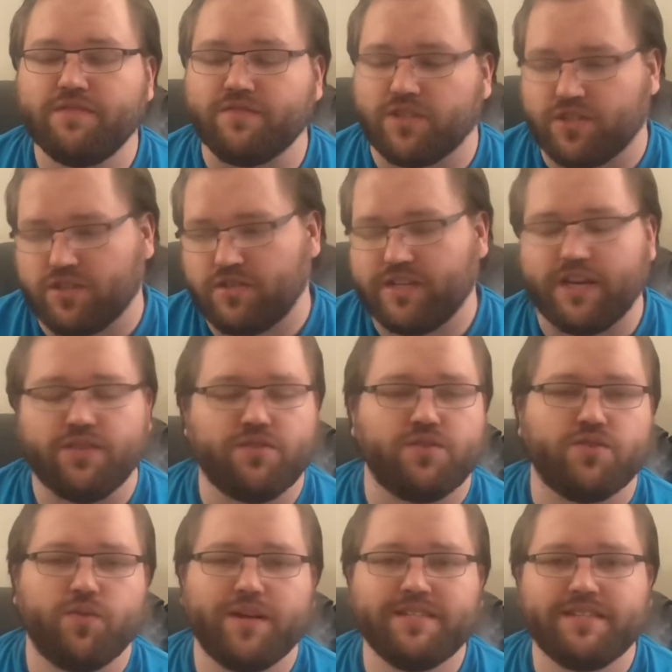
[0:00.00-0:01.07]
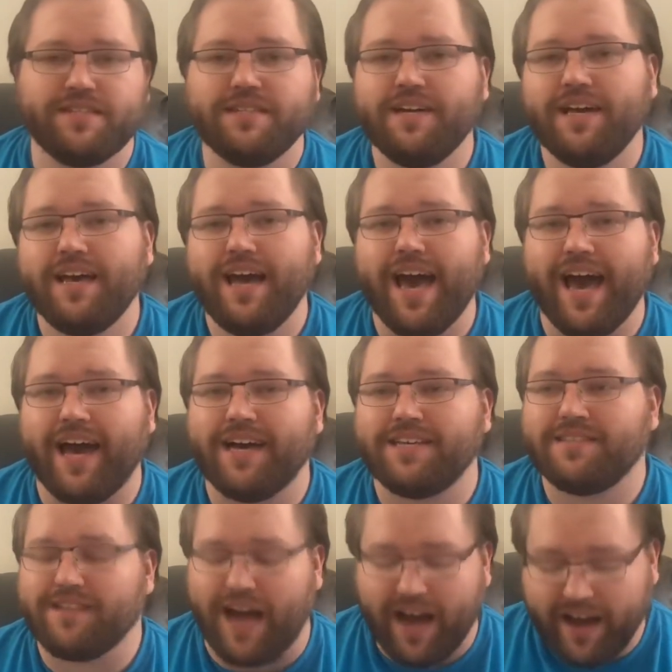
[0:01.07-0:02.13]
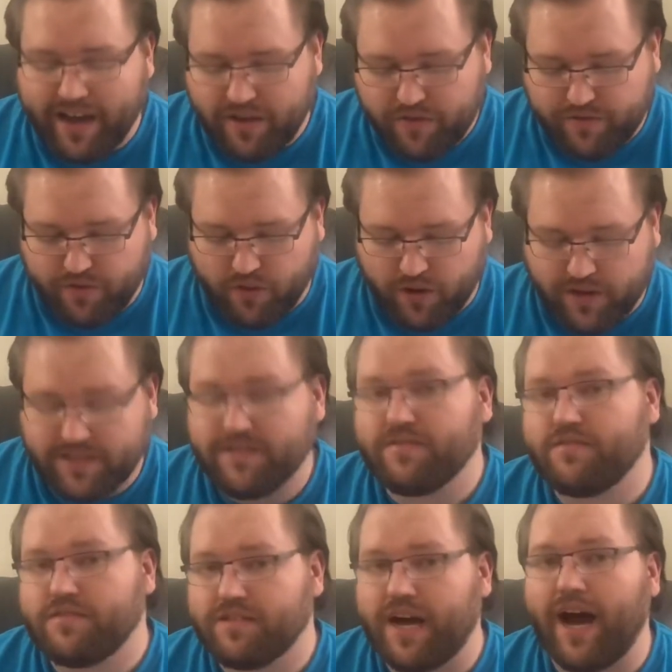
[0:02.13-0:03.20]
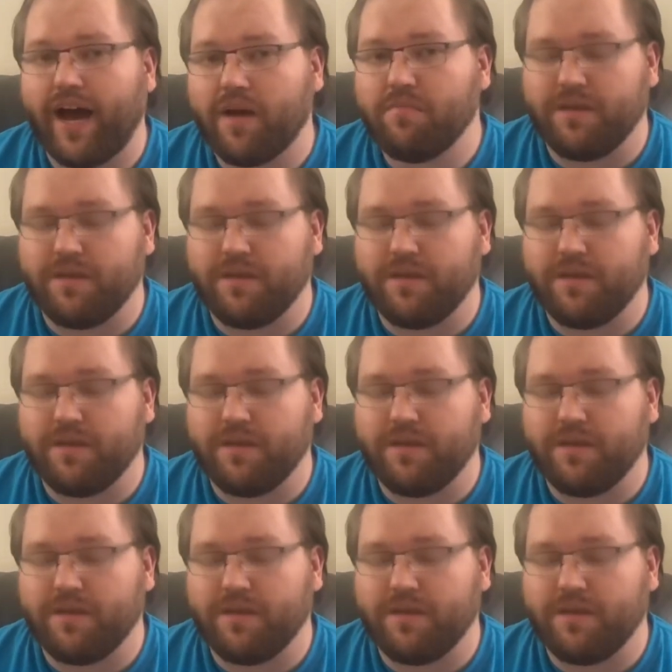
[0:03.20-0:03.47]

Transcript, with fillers: verses 10 through 20, as I, for time,